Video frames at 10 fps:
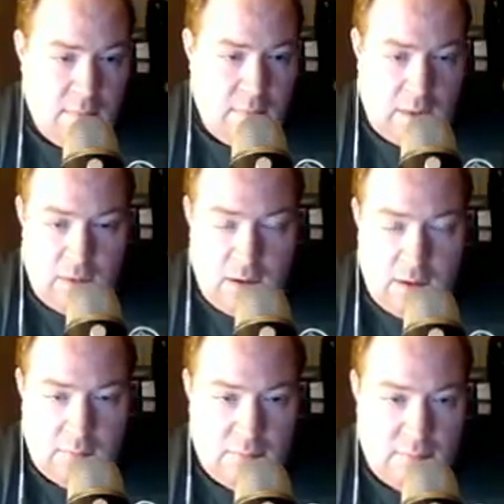
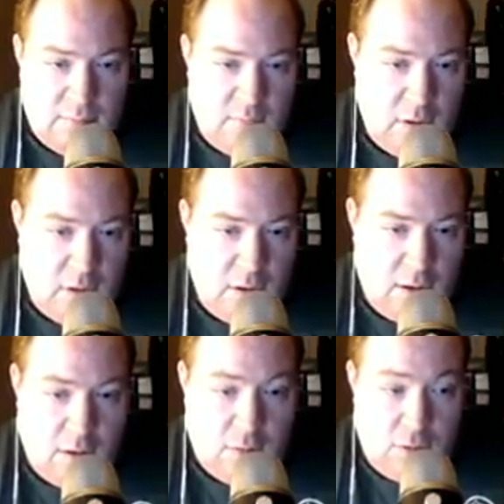then
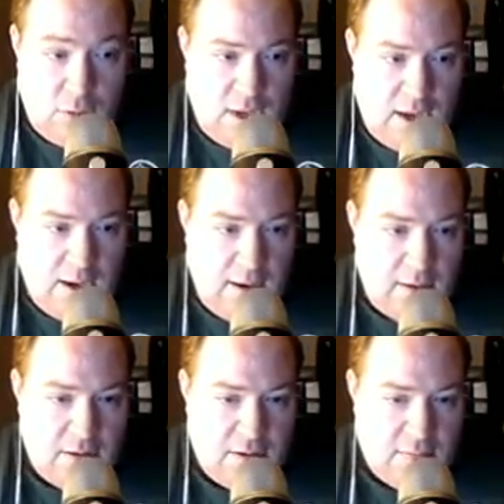you take an
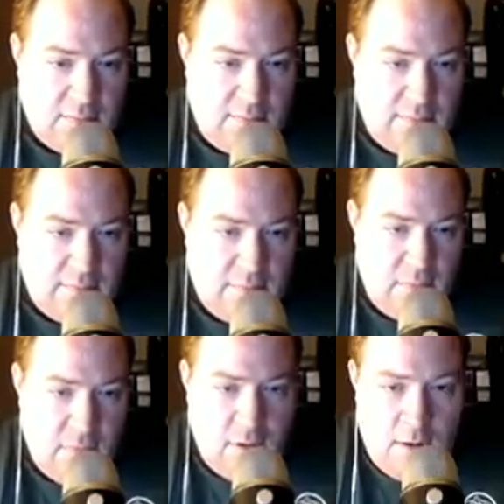action,
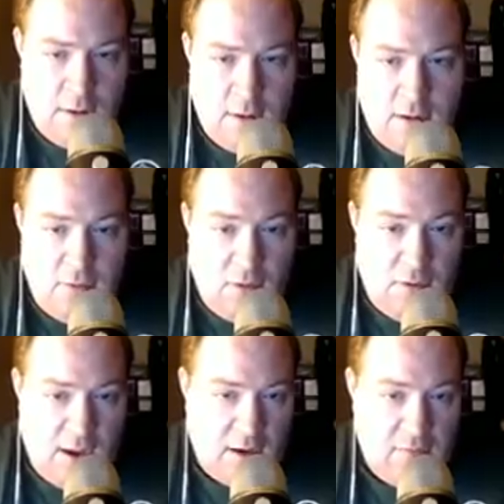then
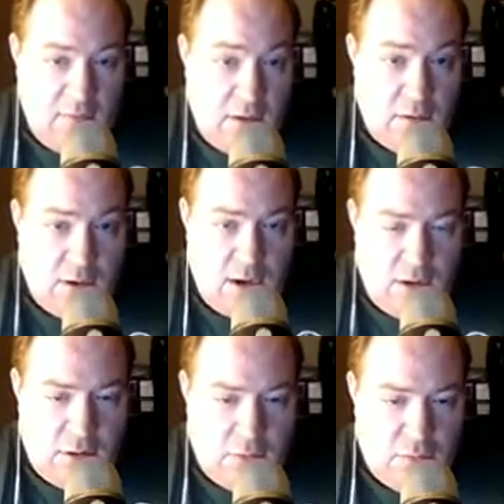they activate another
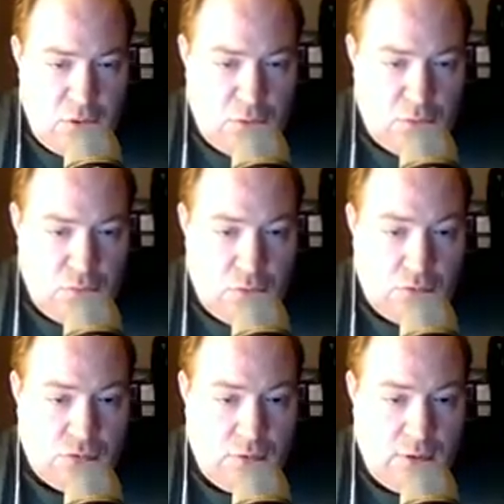character and
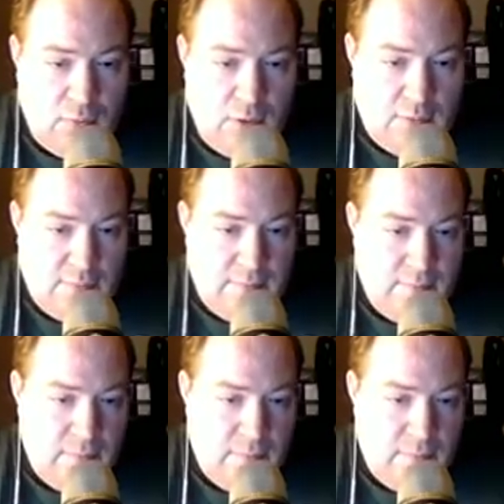rolls really well,